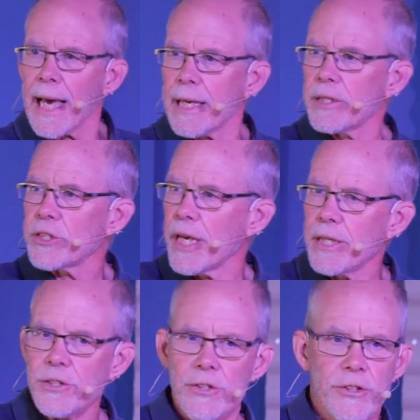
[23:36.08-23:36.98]
at in
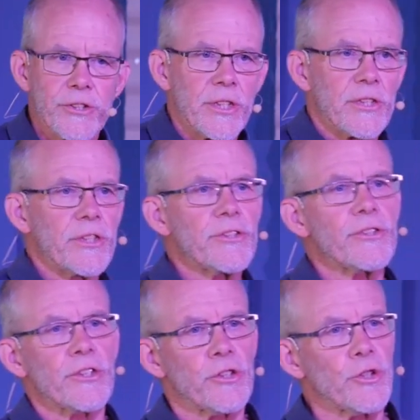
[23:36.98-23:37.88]
Genesis is that this
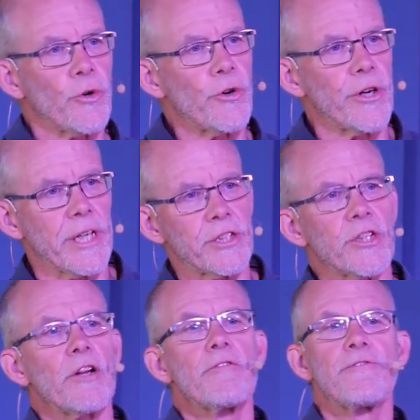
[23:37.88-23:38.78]
is a story, it's
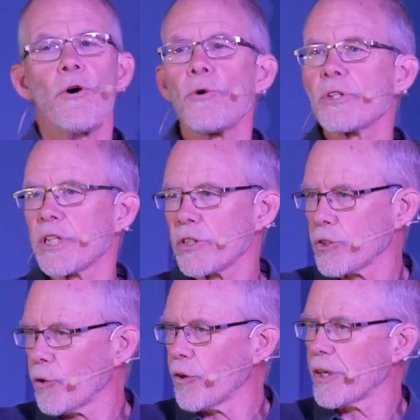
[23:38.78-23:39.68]
an unfolding
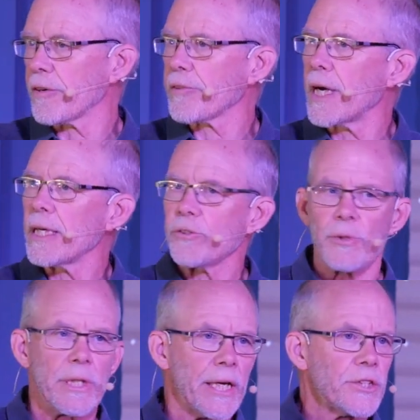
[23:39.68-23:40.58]
story of God's
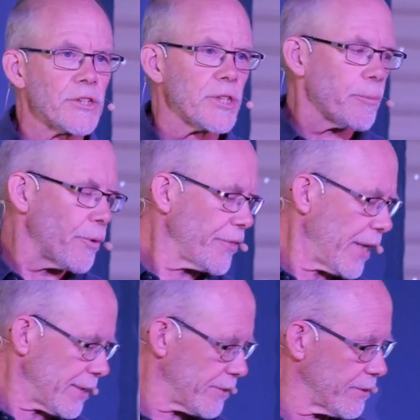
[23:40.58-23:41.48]
relationship with
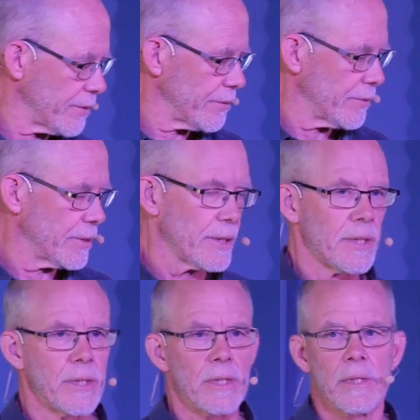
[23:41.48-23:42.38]
us,
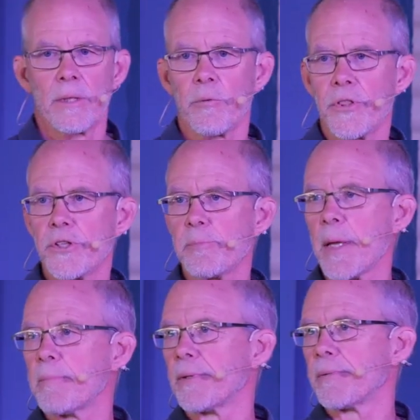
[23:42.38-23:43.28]
with his
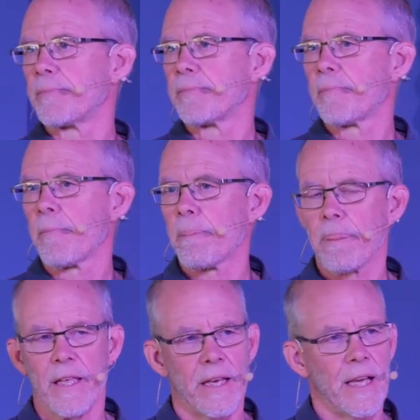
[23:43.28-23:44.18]
people.
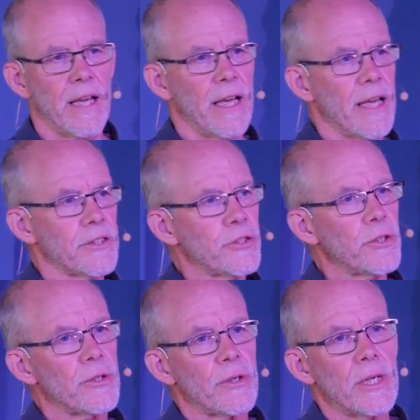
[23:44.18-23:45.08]
And
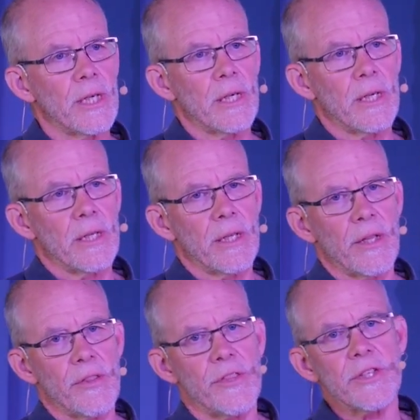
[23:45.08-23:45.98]
so
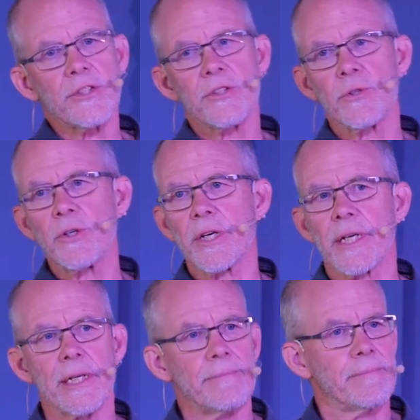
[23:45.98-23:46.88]
this
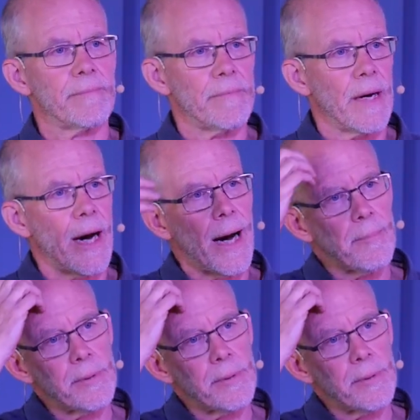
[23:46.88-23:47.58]
story, I